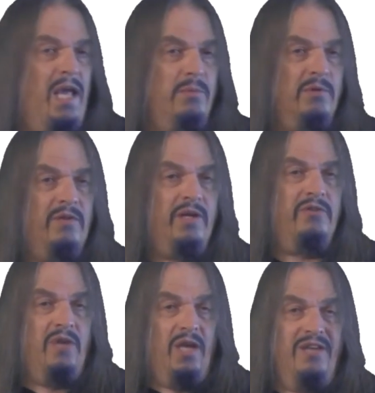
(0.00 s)
and
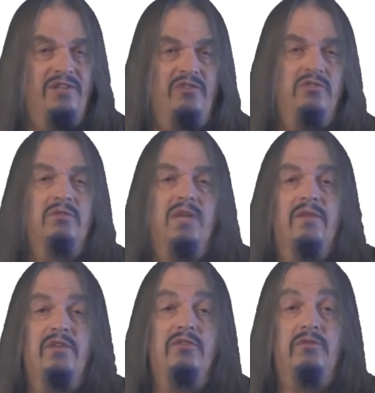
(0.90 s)
provides additional
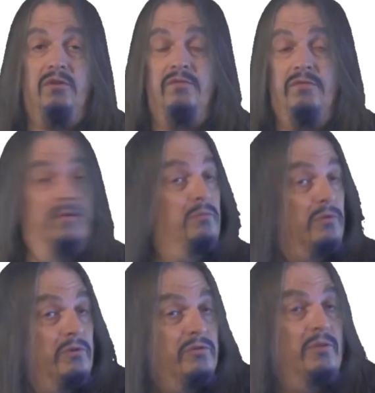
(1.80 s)
evidence to confirm
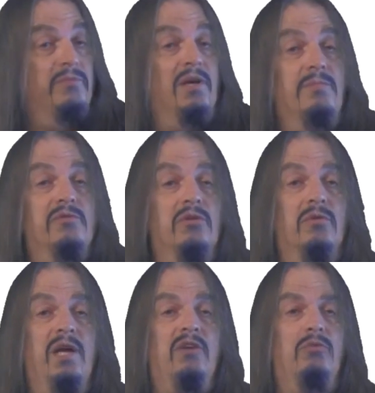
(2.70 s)
or sometimes
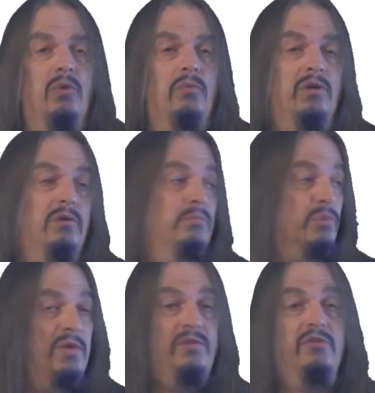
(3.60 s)
correct what we could
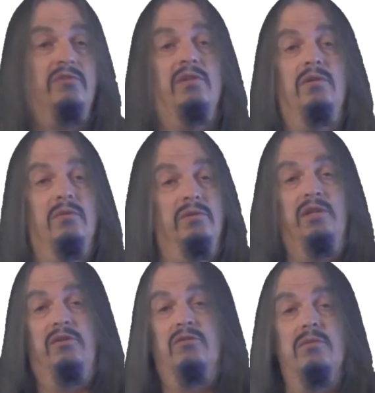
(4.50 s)
previously
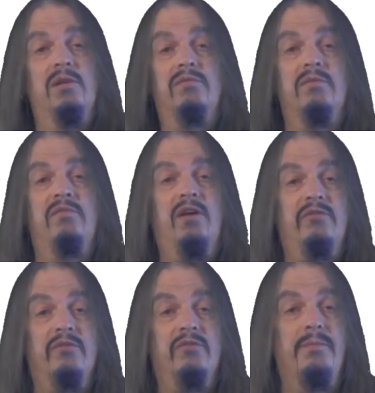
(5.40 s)
only determine from
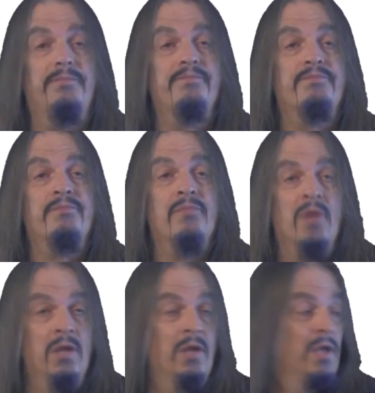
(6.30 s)
fossils.
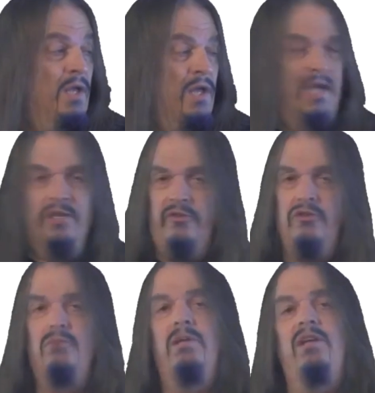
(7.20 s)
And this
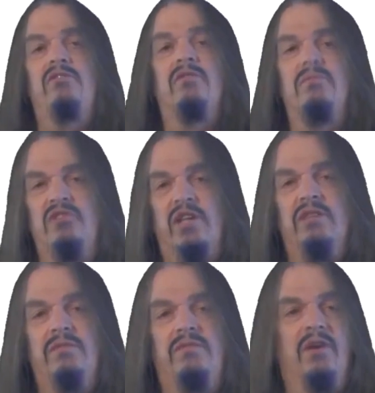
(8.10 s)
new means of
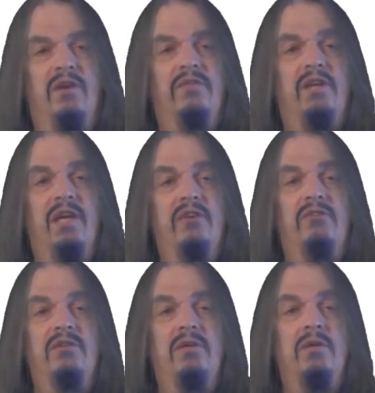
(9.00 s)
objective
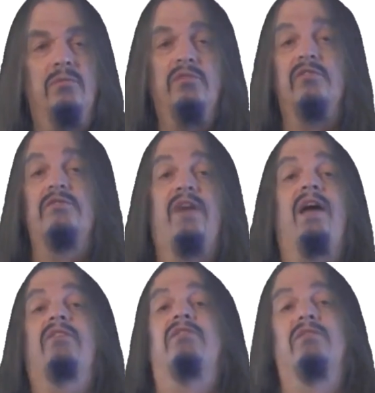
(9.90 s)
verification was a
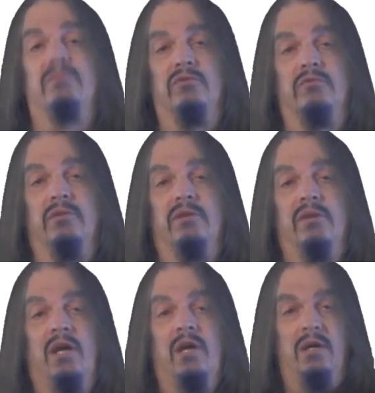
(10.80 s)
vast improvement,
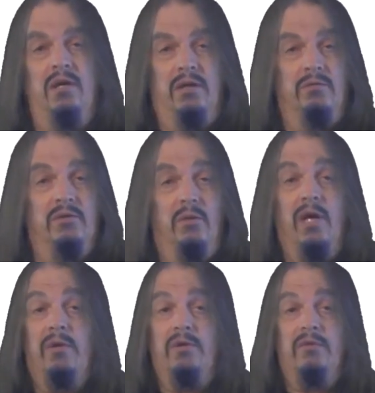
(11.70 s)
uh,
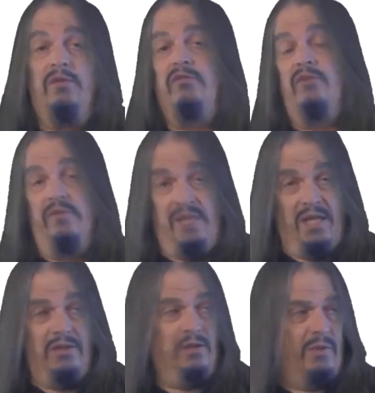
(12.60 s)
requiring revision of the
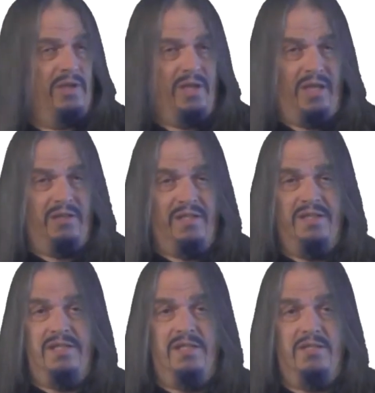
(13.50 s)
antiquated
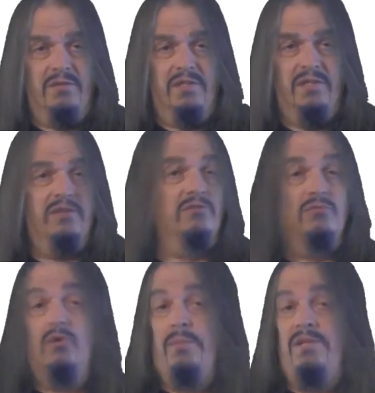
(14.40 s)
eighteenth century system
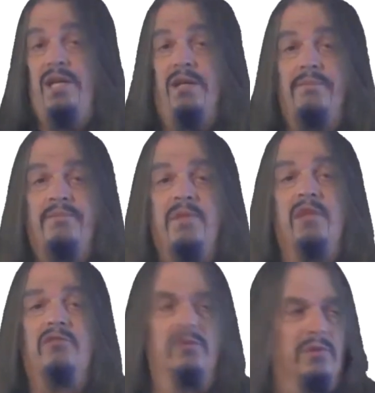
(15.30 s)
to update it.
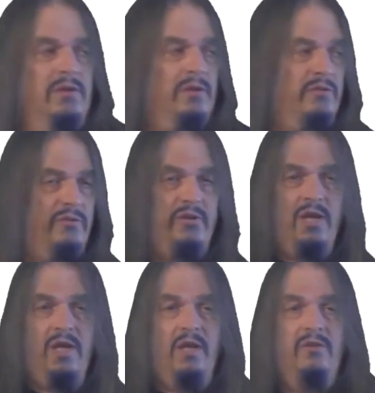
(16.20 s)
It's no longer just
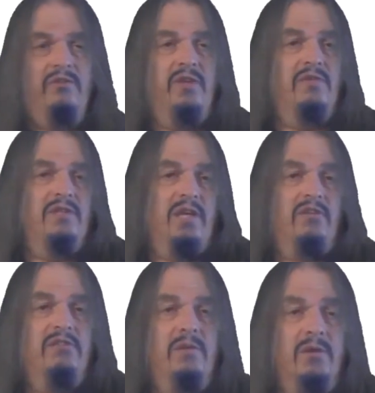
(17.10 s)
seven
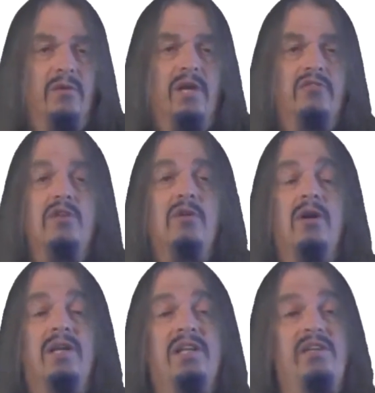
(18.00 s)
taxonomic ranks. There
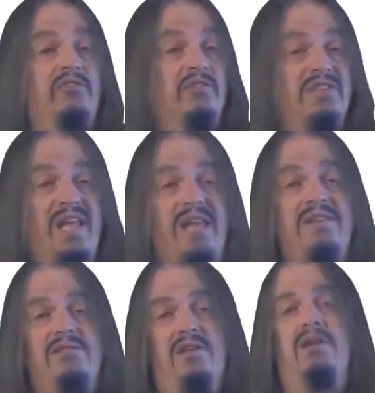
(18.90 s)
are at least
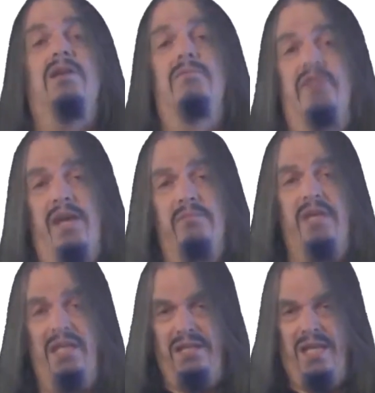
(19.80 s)
ten times that
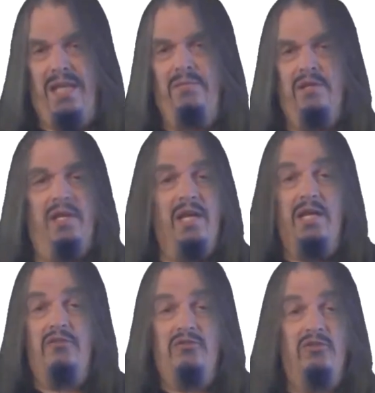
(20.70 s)
many named
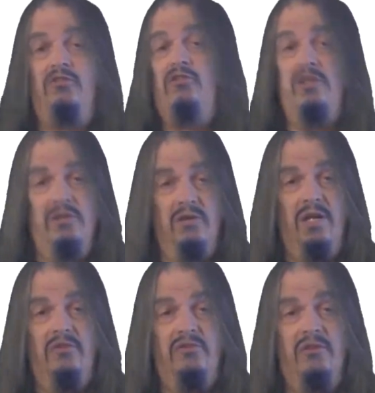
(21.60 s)
clades just in your
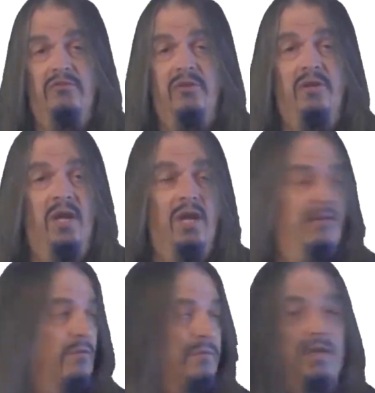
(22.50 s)
ancestry,
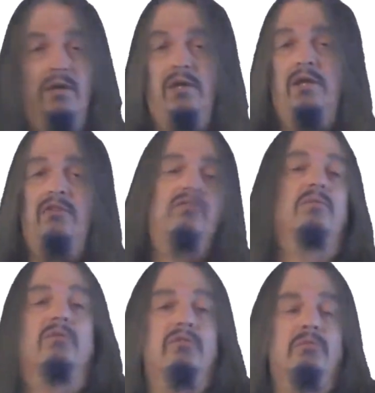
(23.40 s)
from the earliest or
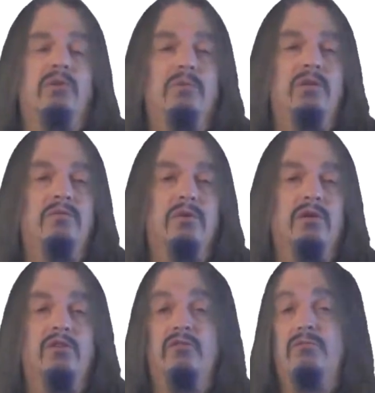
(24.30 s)
most primitive
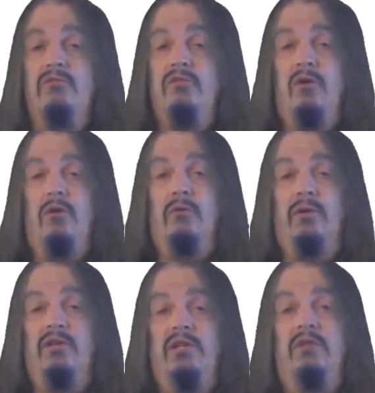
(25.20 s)
organisms all the
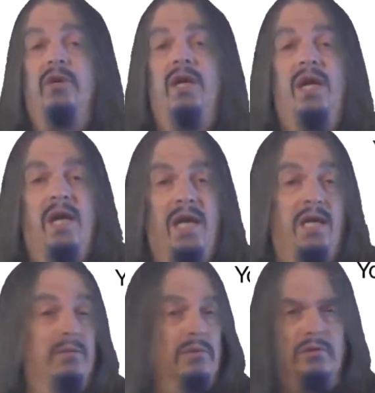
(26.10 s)
way to you.
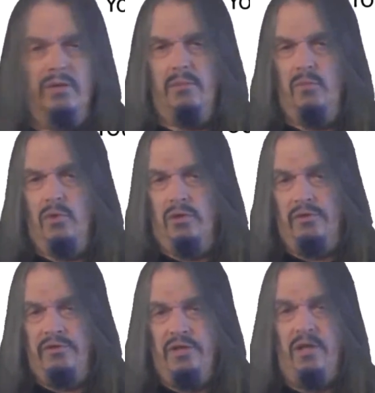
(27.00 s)
And we're learning more all
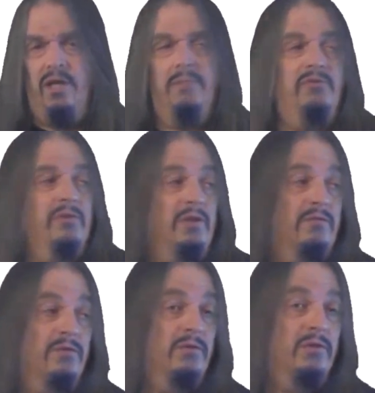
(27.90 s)
the time, so that a
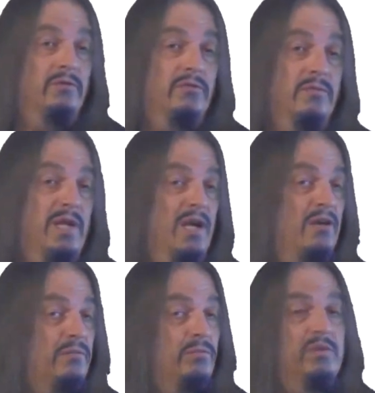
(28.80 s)
few years from
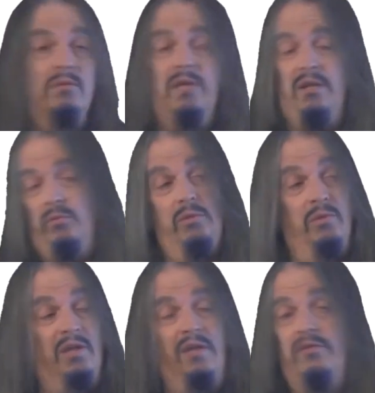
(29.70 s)
now, we'll, we
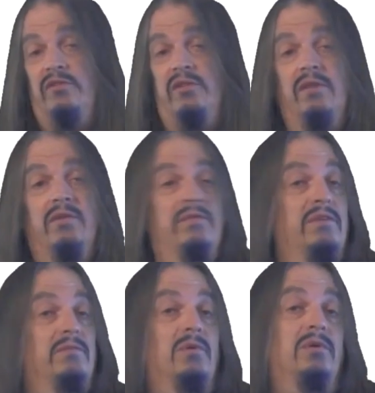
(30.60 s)
will have discovered a
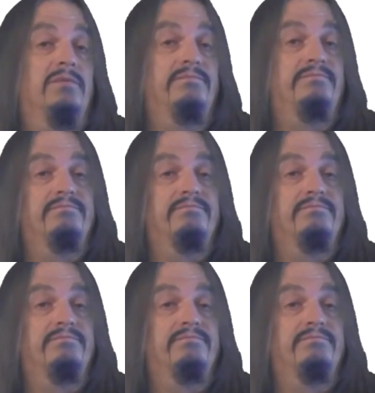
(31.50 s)
few more.